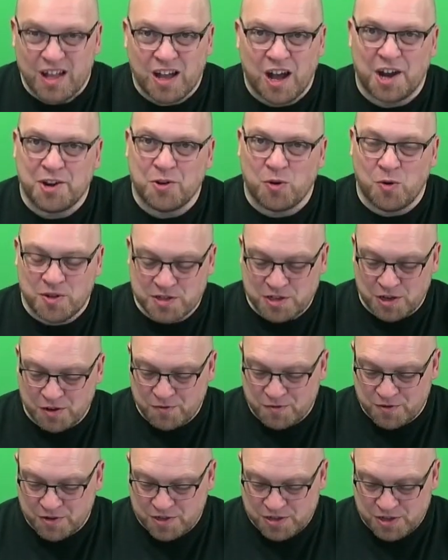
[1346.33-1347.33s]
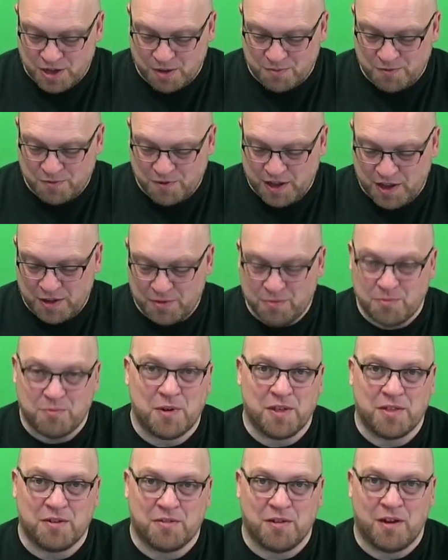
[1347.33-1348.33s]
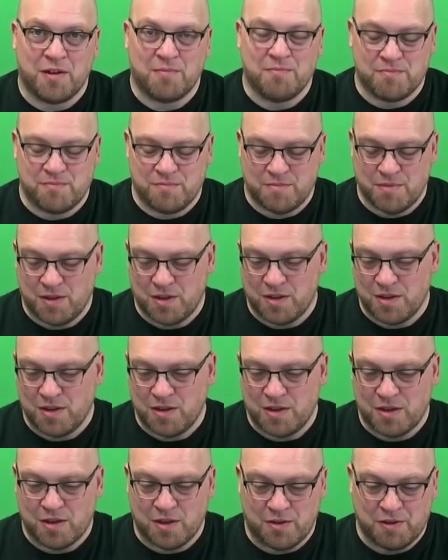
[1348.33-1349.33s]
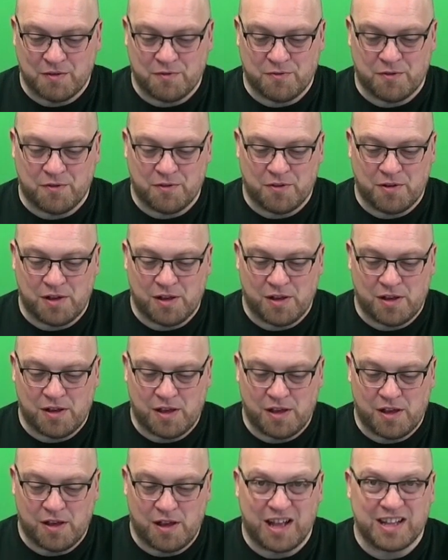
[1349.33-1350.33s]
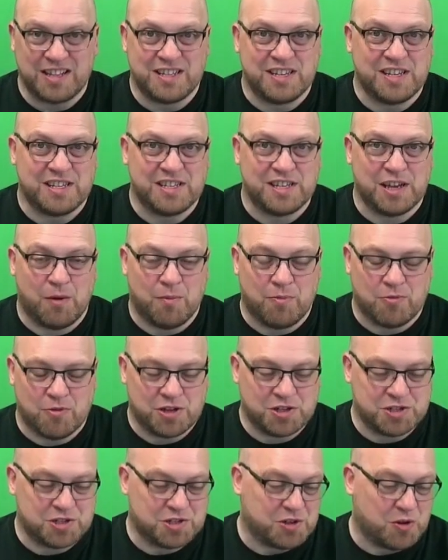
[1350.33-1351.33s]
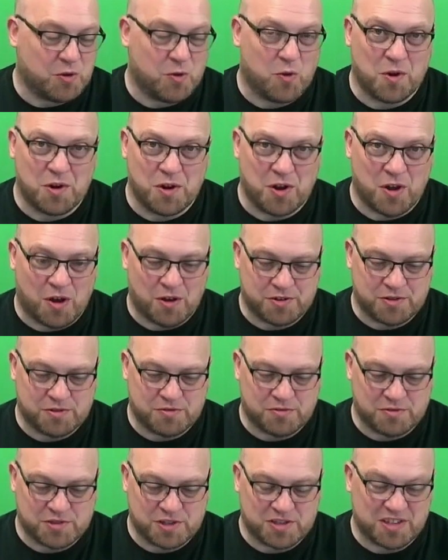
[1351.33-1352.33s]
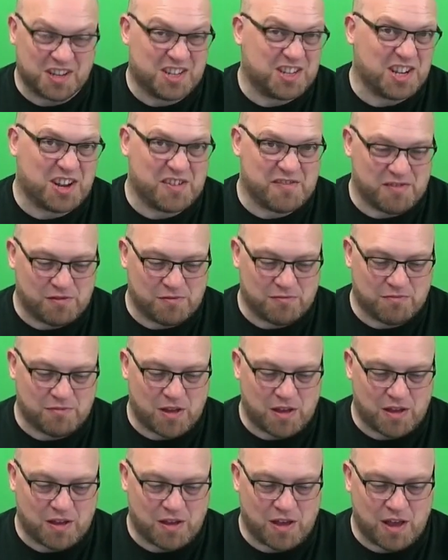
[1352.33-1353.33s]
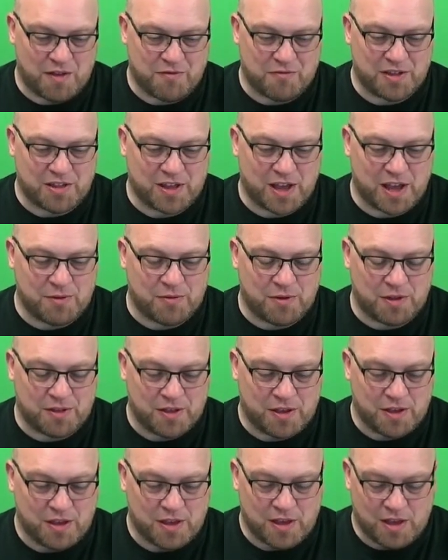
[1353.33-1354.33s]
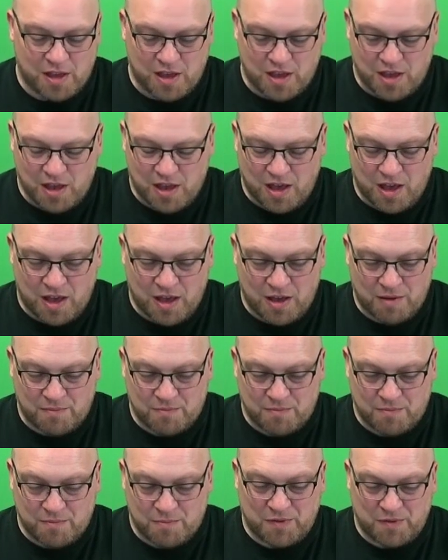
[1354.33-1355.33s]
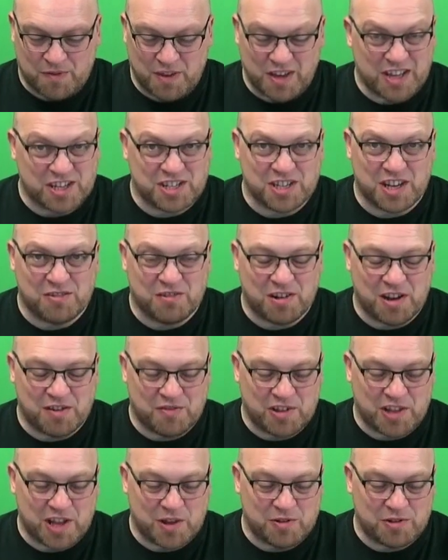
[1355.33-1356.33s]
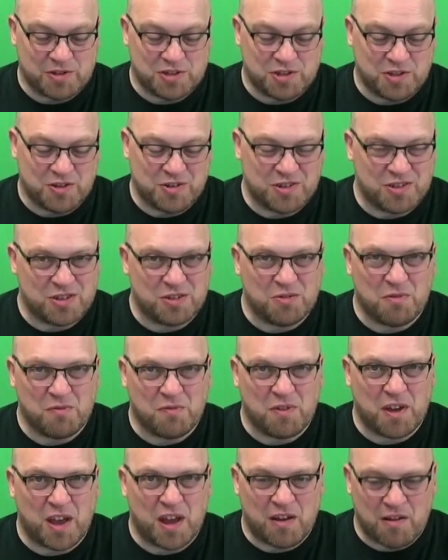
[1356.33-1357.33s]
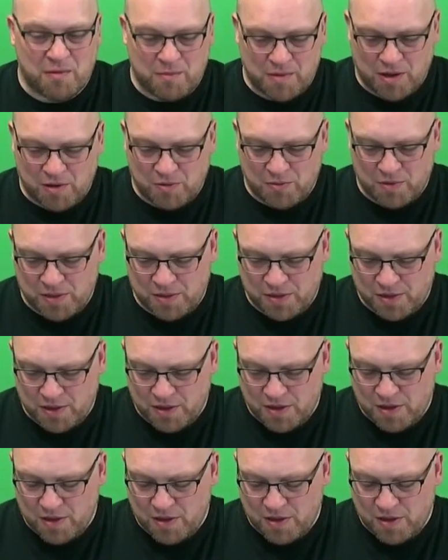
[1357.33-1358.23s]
I'd always go for a top feed, whether I'm going for a detail brush or not, or just a general everyday one. But I think your general everyday ones you can do a fair amount with.